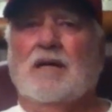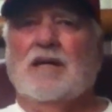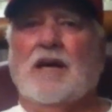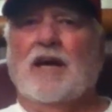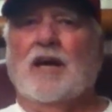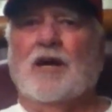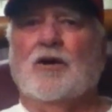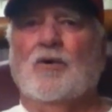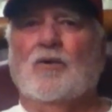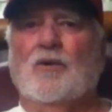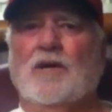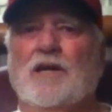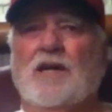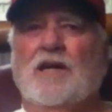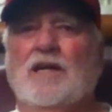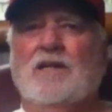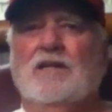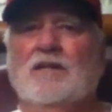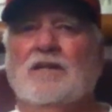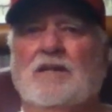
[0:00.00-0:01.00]
Aunt
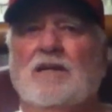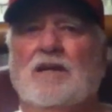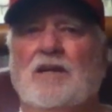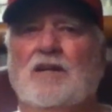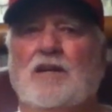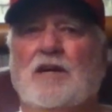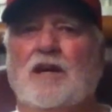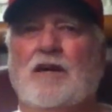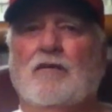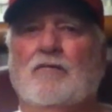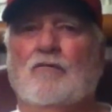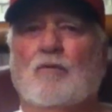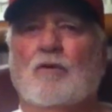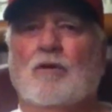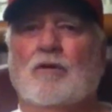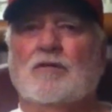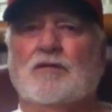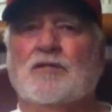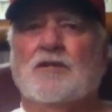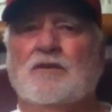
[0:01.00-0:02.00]
Colleen and the F
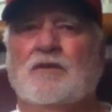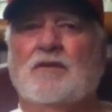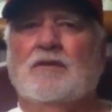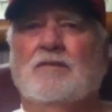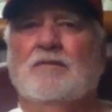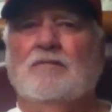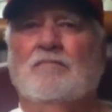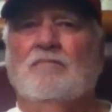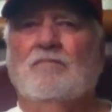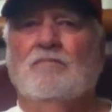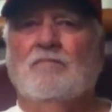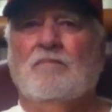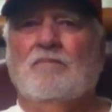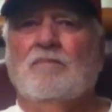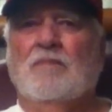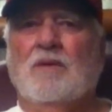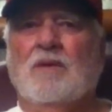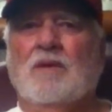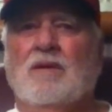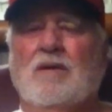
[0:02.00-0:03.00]
words.
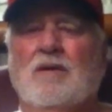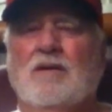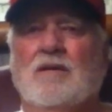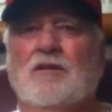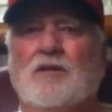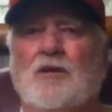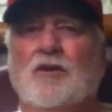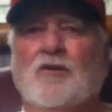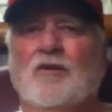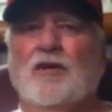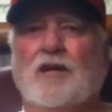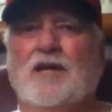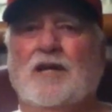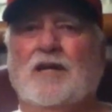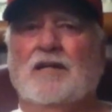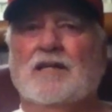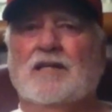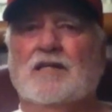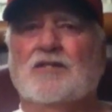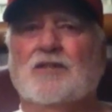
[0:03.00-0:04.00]
Till
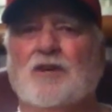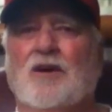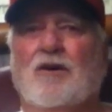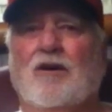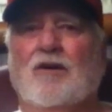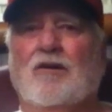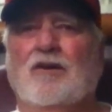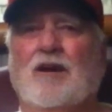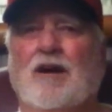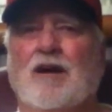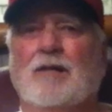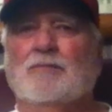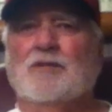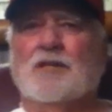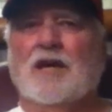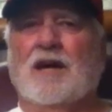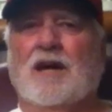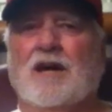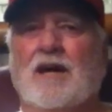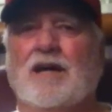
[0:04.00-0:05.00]
then, it's the Hard
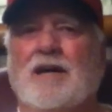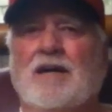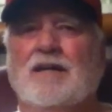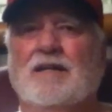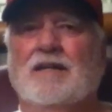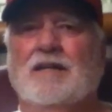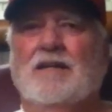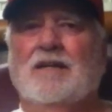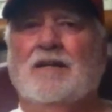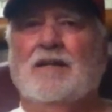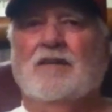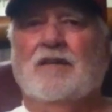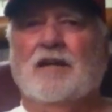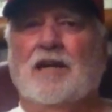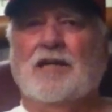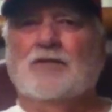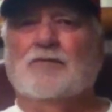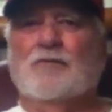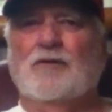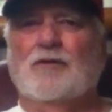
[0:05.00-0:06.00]
Times Guy.
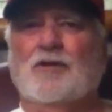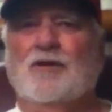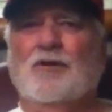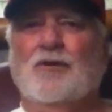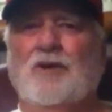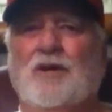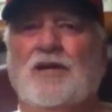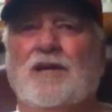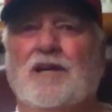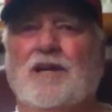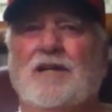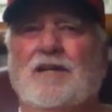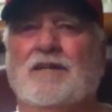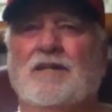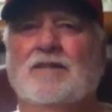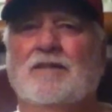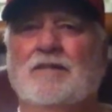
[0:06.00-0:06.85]
Thanks for tuning in.